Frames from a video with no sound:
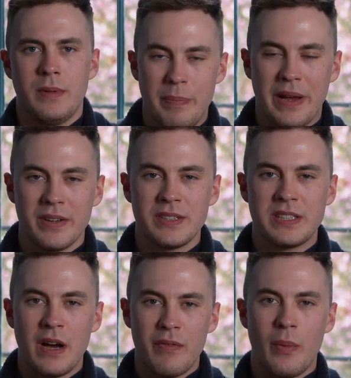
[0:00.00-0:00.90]
Because
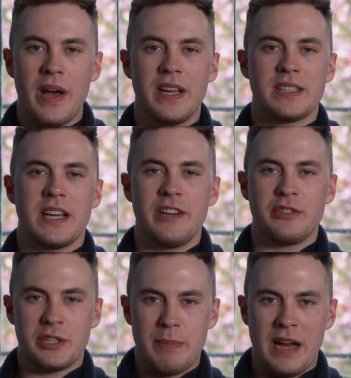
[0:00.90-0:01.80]
self-awareness and
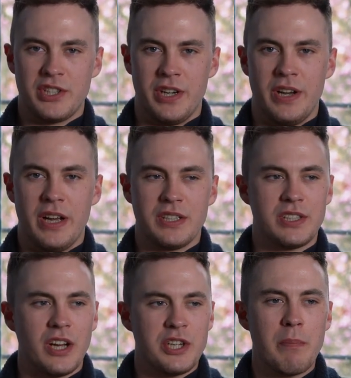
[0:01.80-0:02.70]
introspection are
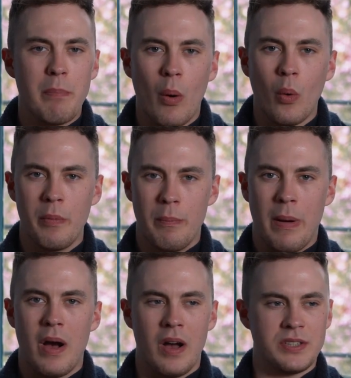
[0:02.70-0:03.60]
such important
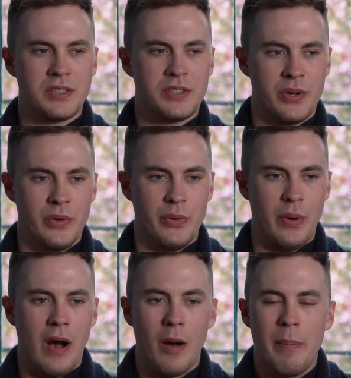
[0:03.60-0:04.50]
parts
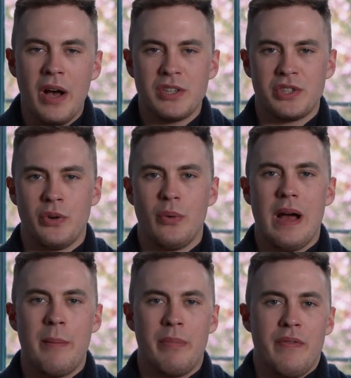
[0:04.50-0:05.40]
to our personal
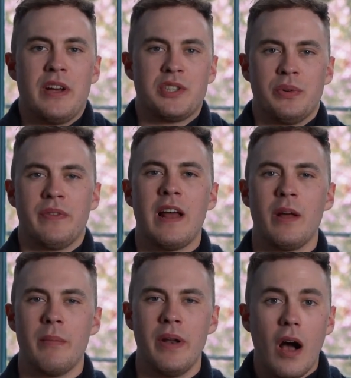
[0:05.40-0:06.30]
and professional
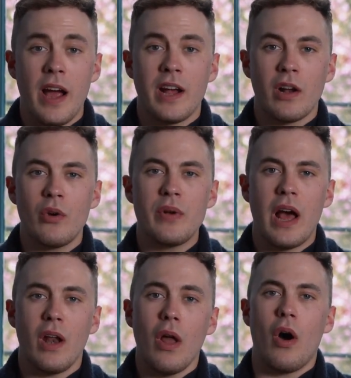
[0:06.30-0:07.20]
development, I include it
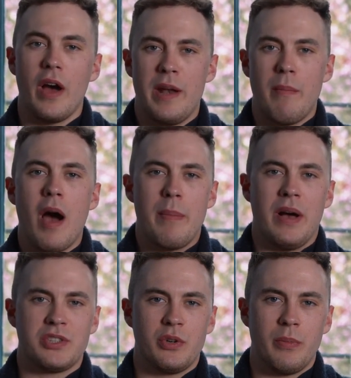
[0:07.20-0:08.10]
a lot in my
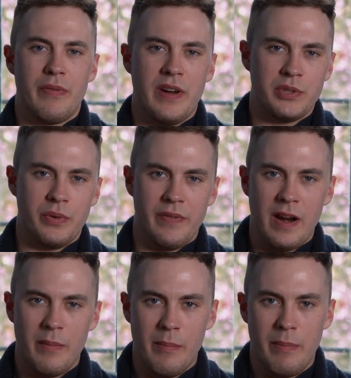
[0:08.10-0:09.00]
personal and professional
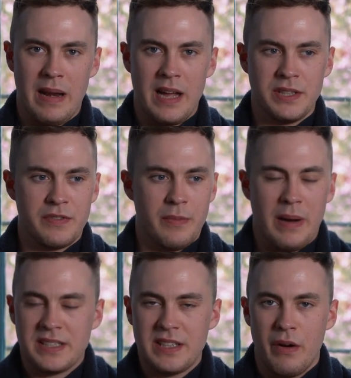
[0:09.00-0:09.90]
development plans for
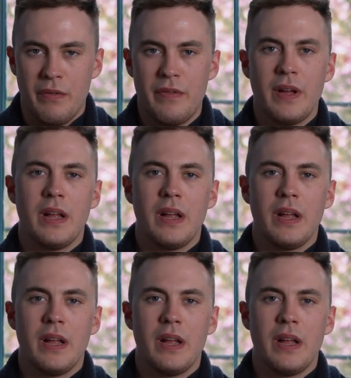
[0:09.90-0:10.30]
myself.